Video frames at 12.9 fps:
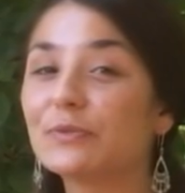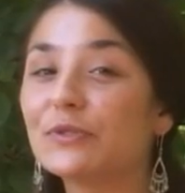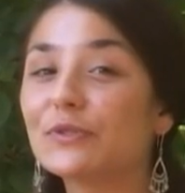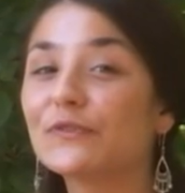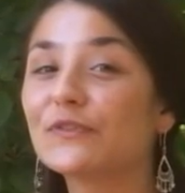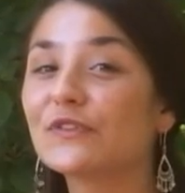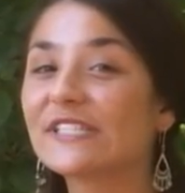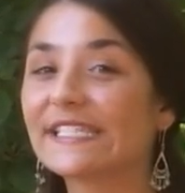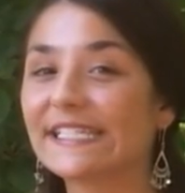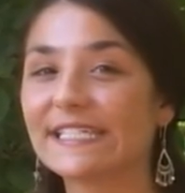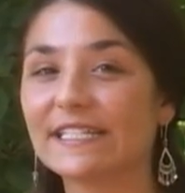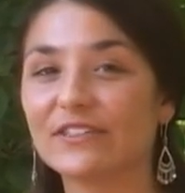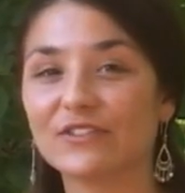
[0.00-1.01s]
beautiful
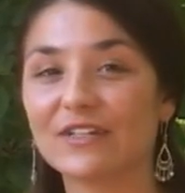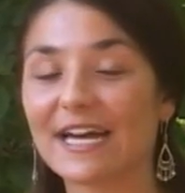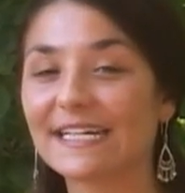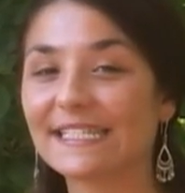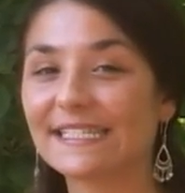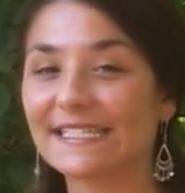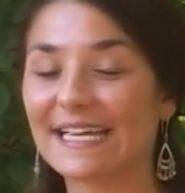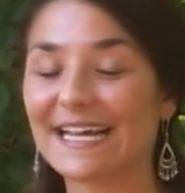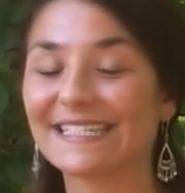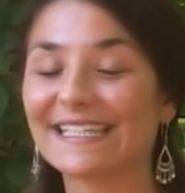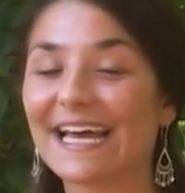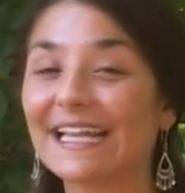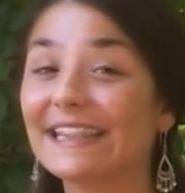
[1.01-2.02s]
city in the United
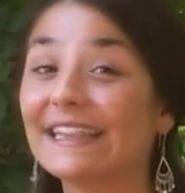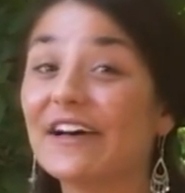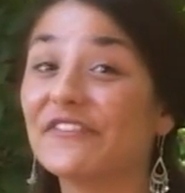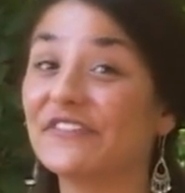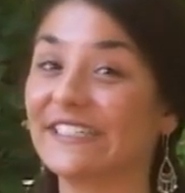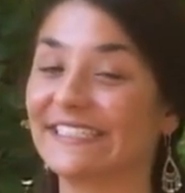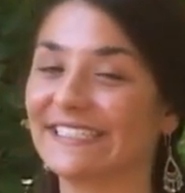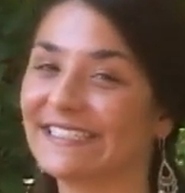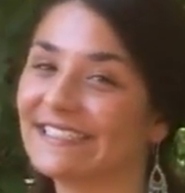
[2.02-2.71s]
States. I love it.